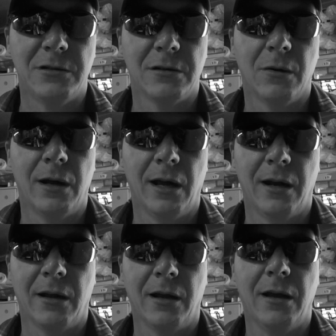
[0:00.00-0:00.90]
you to go ahead
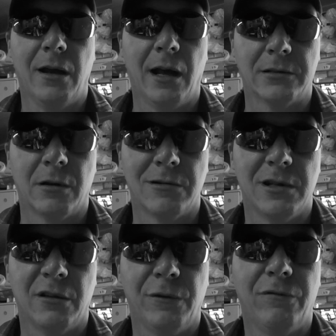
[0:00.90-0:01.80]
and get
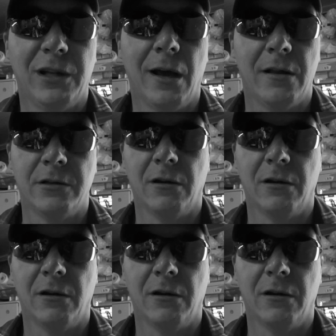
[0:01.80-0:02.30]
XR650L in